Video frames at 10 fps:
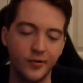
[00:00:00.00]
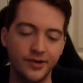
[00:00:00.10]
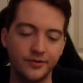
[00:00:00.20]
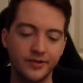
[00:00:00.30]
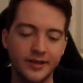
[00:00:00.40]

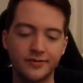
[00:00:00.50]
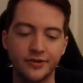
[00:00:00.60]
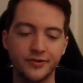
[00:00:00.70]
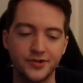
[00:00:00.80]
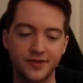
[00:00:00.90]
what you really have
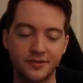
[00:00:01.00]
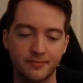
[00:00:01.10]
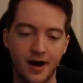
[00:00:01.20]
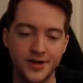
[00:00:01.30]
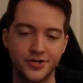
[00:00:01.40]
to do is you have
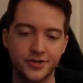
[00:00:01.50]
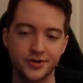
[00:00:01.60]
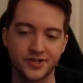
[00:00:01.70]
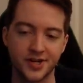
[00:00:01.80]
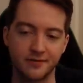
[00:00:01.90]
to posture
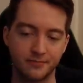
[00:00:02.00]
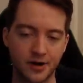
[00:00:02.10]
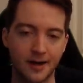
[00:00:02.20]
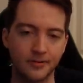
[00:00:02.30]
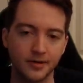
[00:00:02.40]
yourself
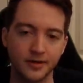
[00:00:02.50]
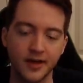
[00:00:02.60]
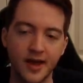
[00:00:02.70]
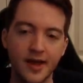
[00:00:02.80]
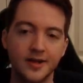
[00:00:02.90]

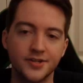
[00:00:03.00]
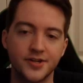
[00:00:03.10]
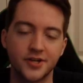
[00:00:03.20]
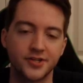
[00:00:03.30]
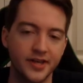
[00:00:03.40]
properly
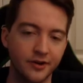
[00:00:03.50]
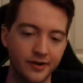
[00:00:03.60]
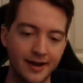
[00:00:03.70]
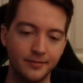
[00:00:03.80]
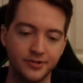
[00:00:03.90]
such that
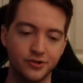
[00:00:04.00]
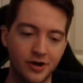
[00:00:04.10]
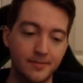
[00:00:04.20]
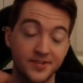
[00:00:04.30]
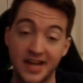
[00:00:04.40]
you're able to
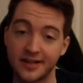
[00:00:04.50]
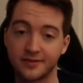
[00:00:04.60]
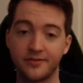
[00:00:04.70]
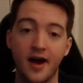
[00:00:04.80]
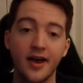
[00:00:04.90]
drop
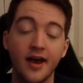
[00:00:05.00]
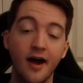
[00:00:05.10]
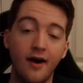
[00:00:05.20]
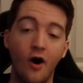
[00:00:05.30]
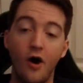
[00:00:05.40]
Sanctify
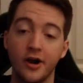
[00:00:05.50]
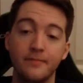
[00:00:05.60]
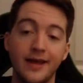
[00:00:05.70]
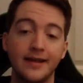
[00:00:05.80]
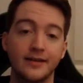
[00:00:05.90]

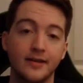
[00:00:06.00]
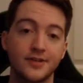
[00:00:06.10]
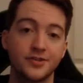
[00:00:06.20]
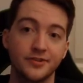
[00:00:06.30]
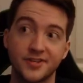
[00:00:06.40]
on a melee
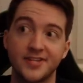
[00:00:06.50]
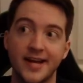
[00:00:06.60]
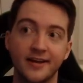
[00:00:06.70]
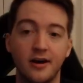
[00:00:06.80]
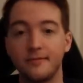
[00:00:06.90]
cluster the
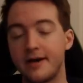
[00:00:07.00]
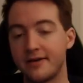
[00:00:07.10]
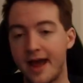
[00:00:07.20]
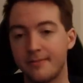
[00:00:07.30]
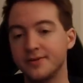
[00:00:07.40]
second
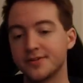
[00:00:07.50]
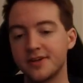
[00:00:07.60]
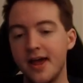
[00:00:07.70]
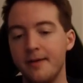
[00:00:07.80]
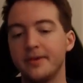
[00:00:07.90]
Unbound happens.